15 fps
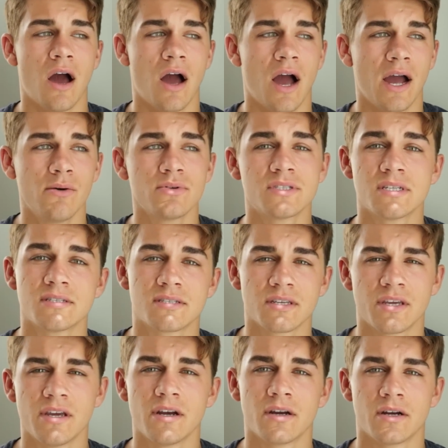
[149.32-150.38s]
I was
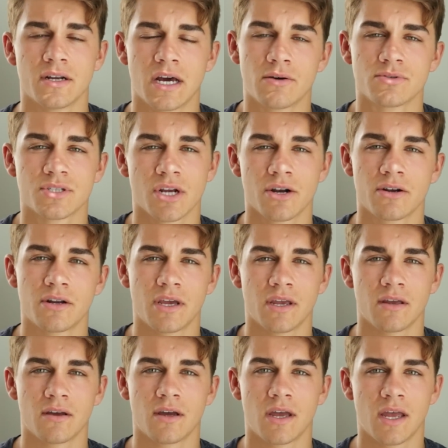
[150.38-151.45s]
insecure and I was
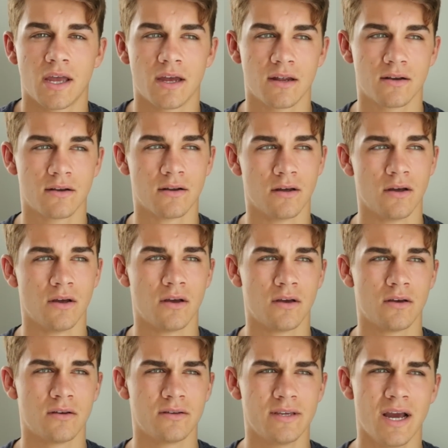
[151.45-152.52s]
hurting and
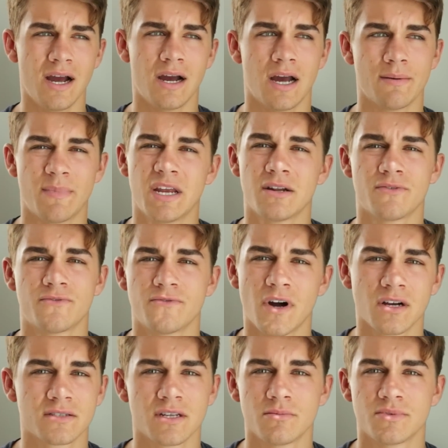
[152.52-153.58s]
yeah, I made a
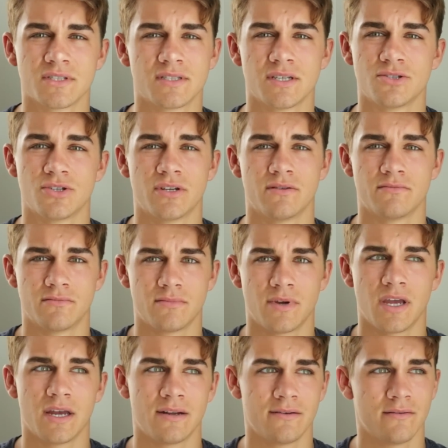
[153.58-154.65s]
fucked up decision
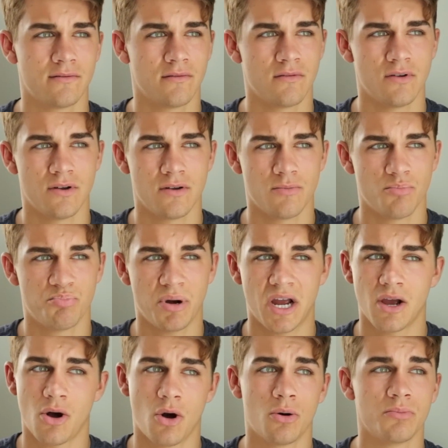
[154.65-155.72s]
and
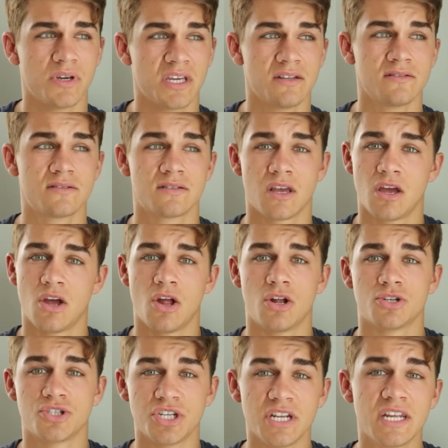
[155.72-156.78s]
by all means,
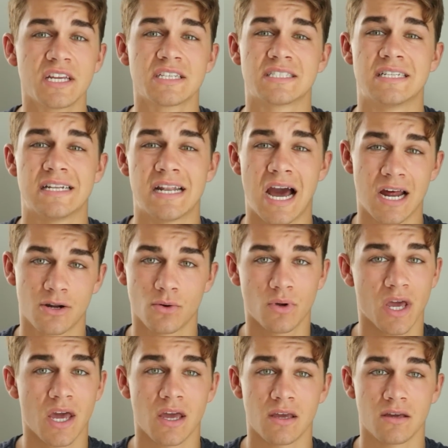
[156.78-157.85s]
cheating is not
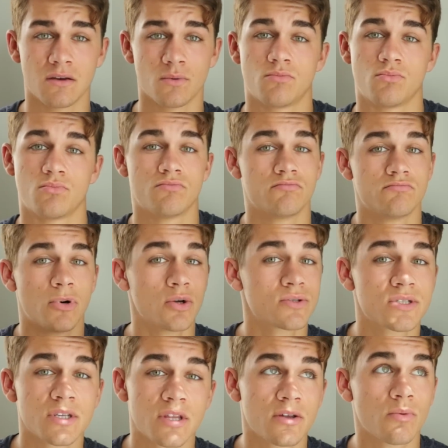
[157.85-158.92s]
okay.
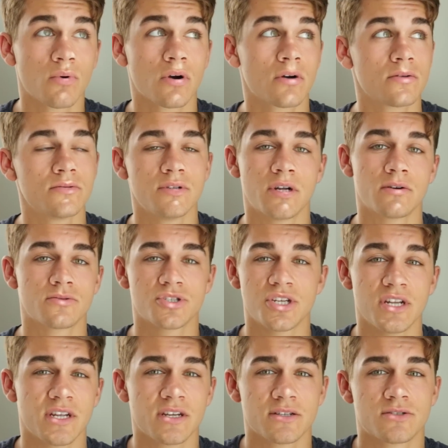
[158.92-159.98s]
Most of the world, you know,
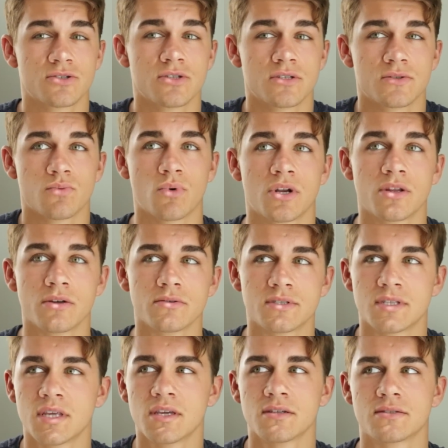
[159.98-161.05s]
cheating is just one of
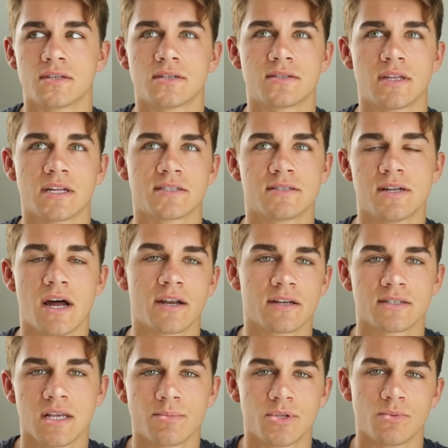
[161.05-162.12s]
those things that that's not
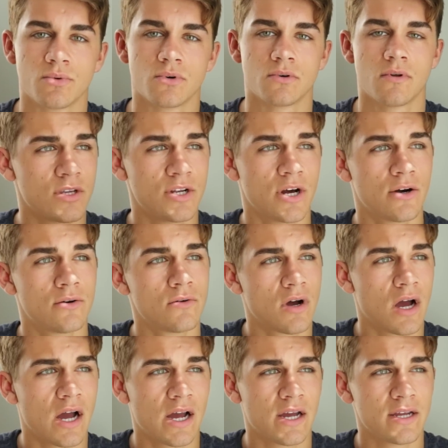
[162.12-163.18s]
acceptable. You know,
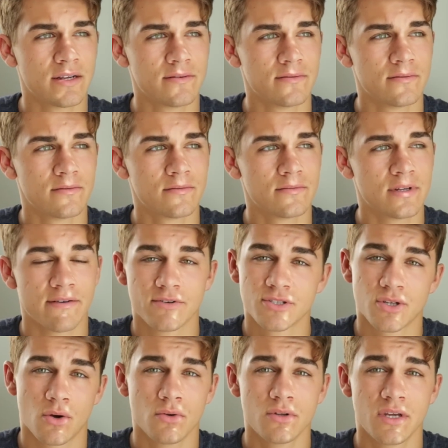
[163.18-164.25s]
I never
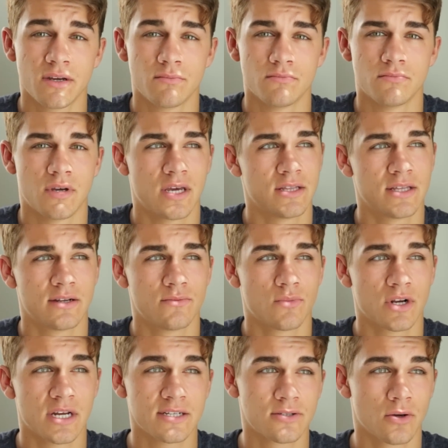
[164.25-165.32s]
told him and then
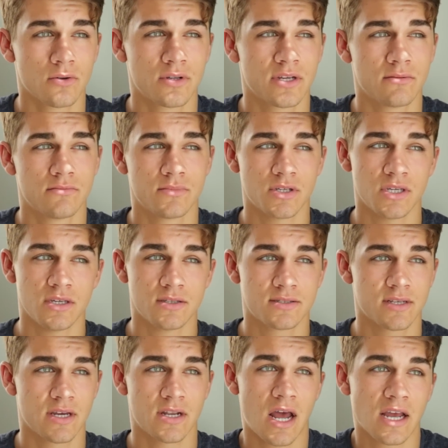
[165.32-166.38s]
when I told him, he
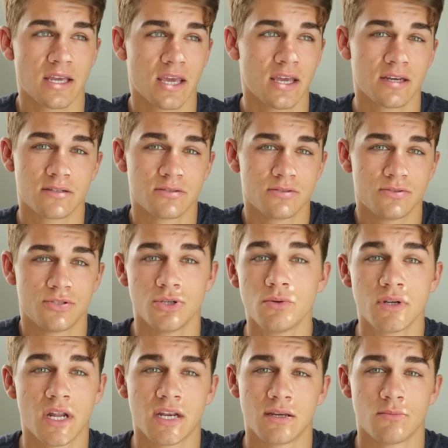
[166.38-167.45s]
said, I can't
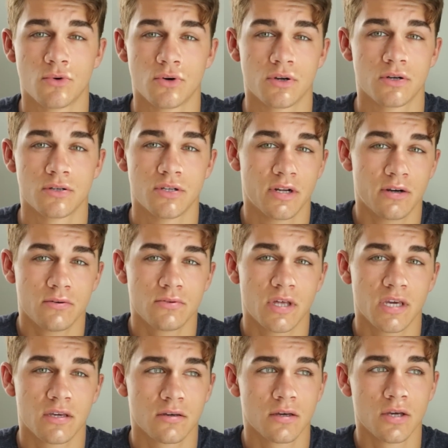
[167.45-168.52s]
do it anymore, you know,
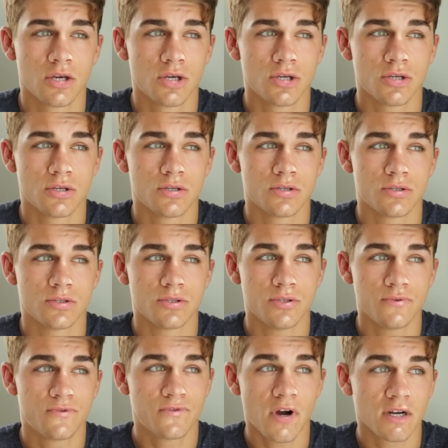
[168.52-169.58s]
like
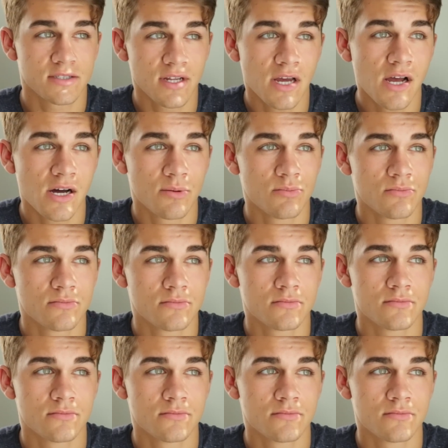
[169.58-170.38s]
you fucked up.